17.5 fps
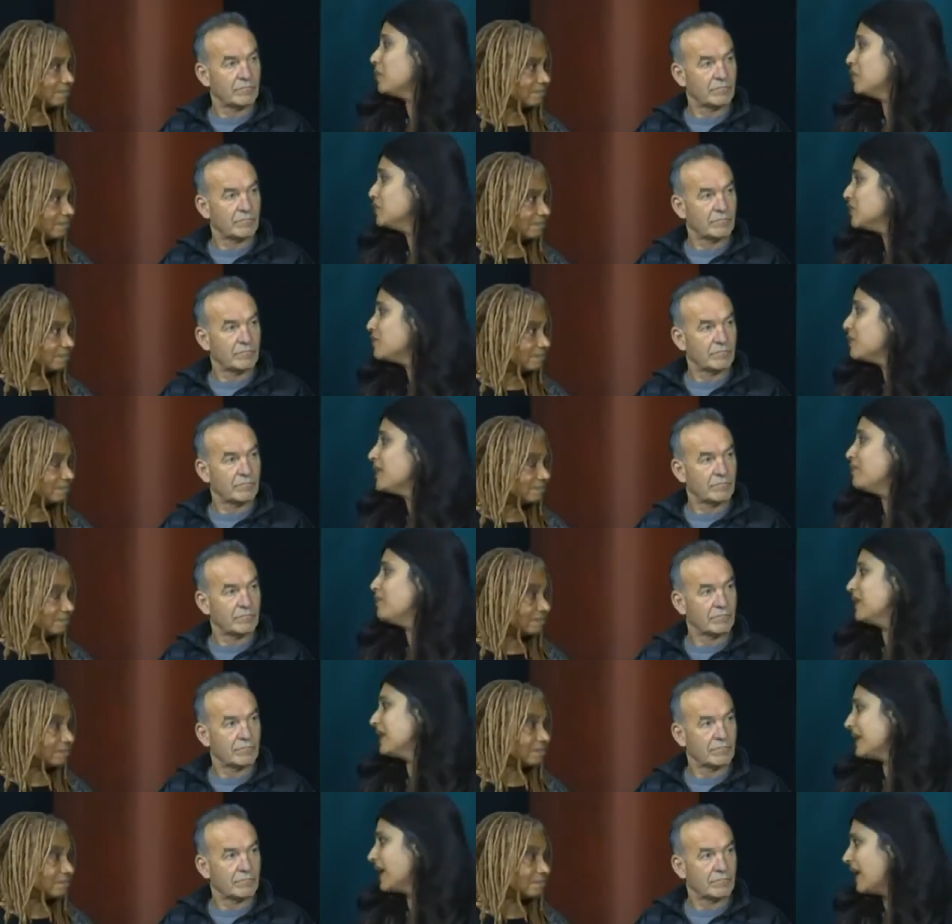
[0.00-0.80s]
Speaker 1: most
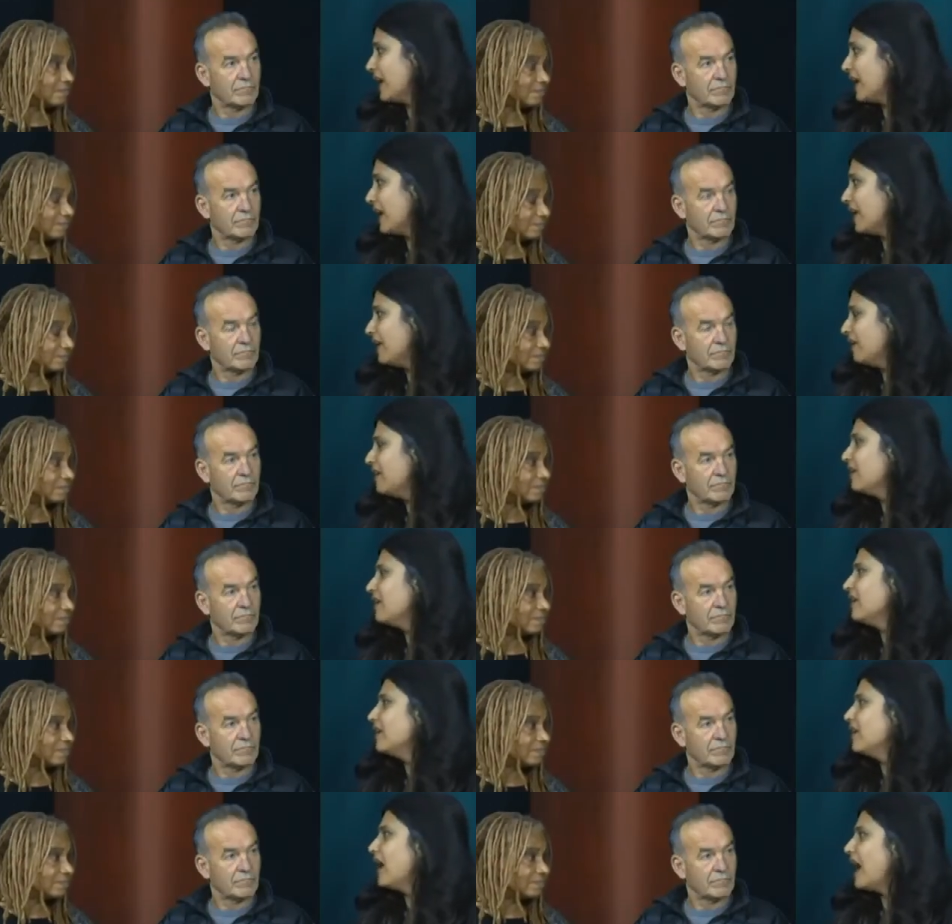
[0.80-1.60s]
people in LA,
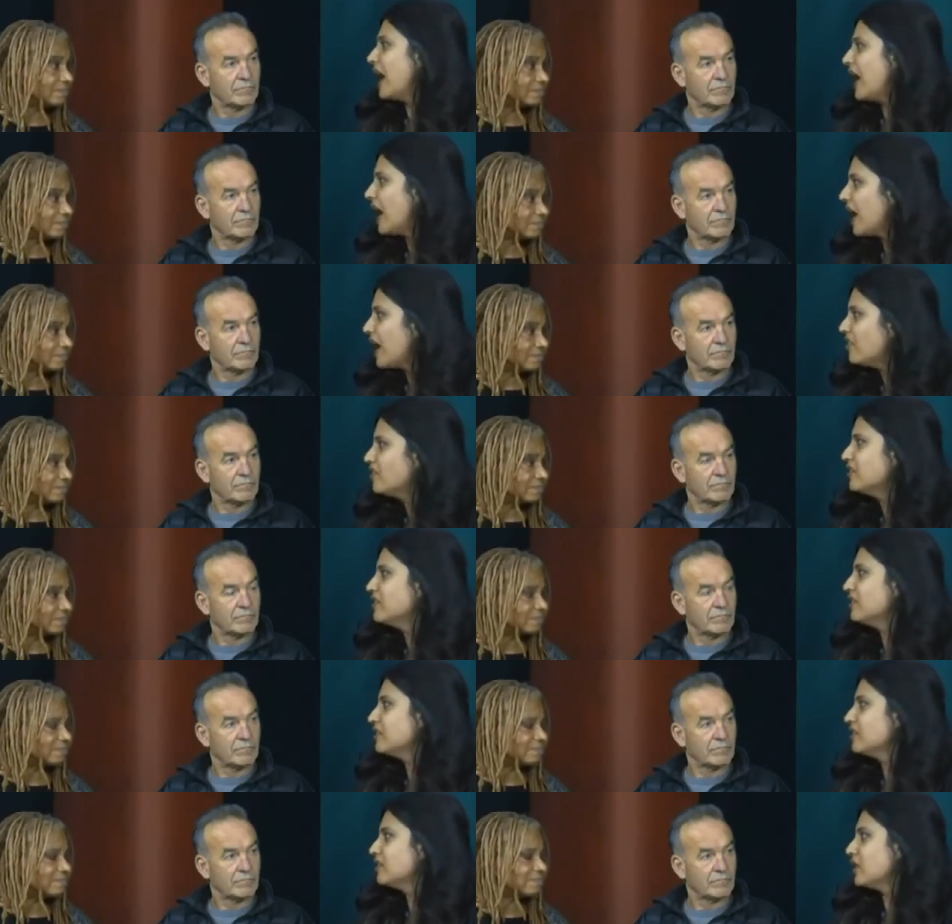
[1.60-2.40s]

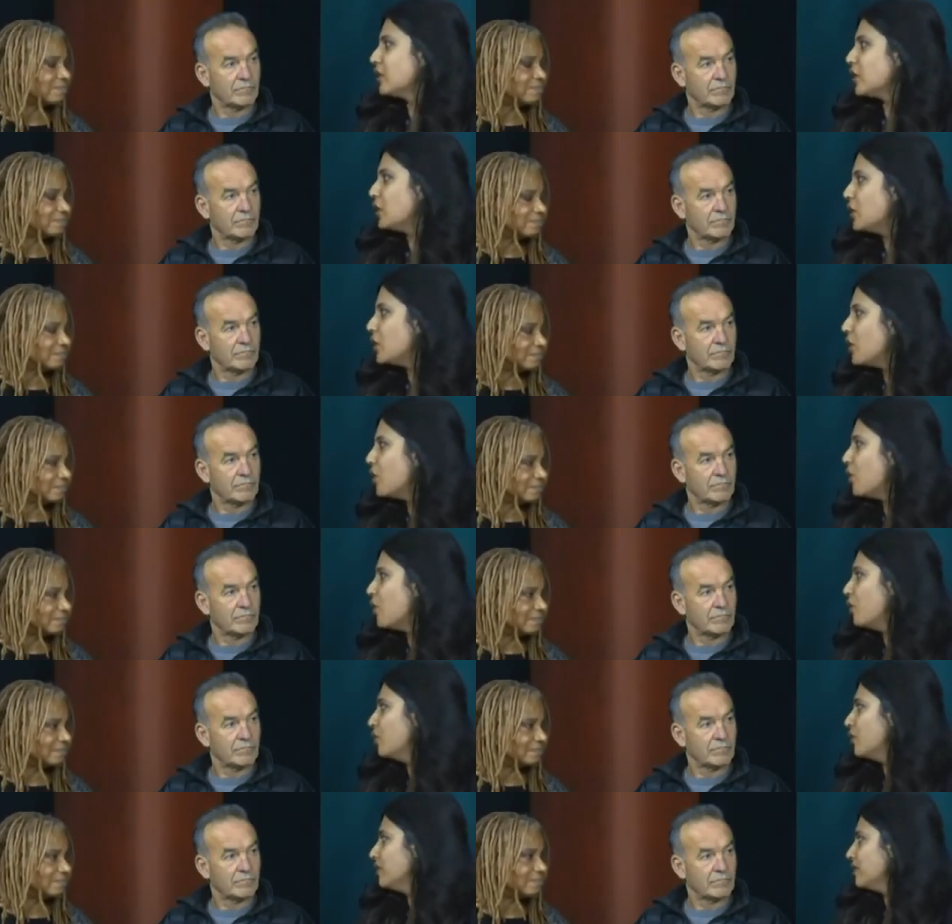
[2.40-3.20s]
haven't
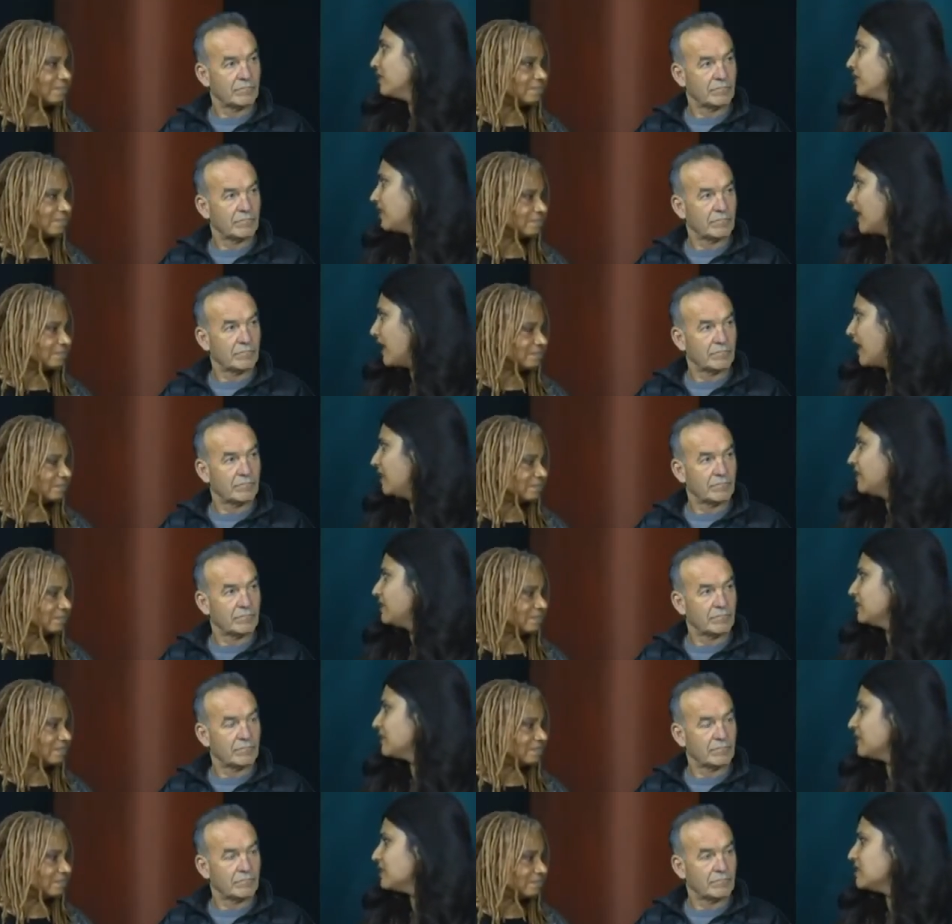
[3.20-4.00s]
known that
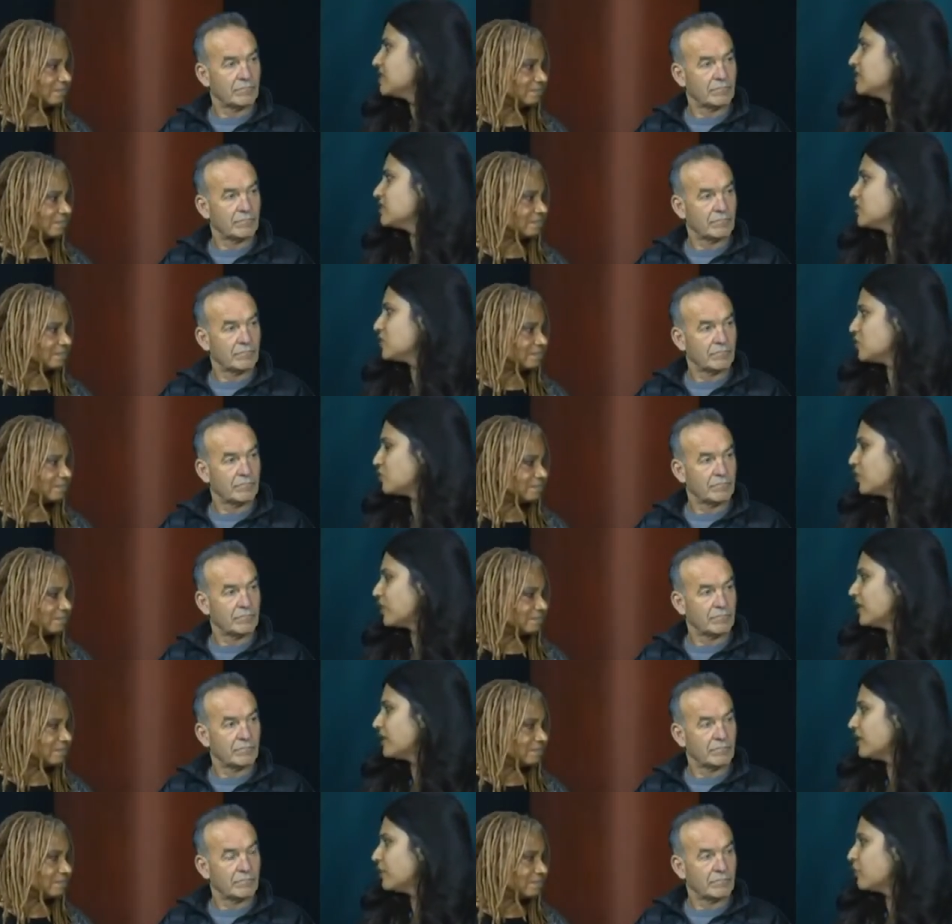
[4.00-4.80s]
this is a
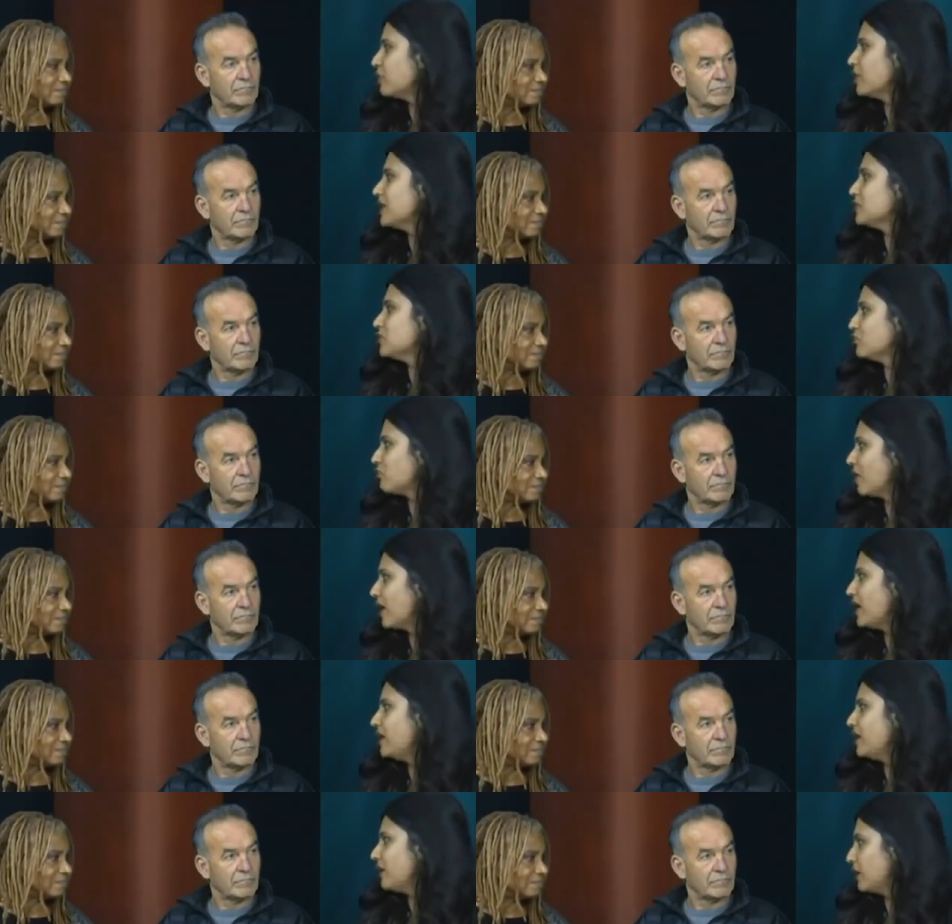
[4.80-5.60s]
story that took place
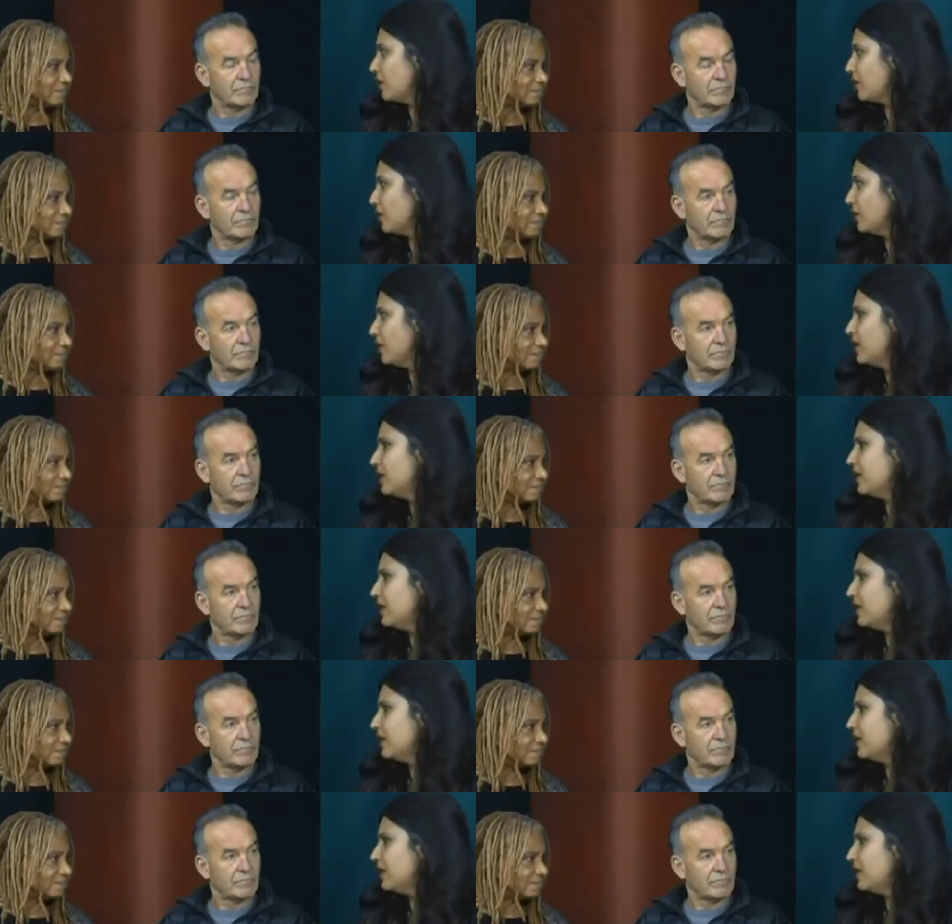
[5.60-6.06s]
right here.